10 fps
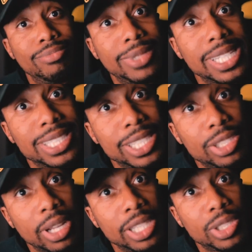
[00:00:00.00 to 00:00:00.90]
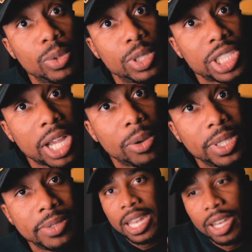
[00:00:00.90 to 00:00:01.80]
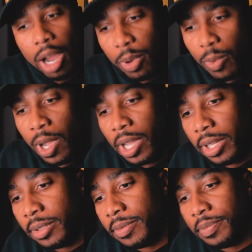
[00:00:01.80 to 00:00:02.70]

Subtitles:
let's get straight to it, shall we? Number one,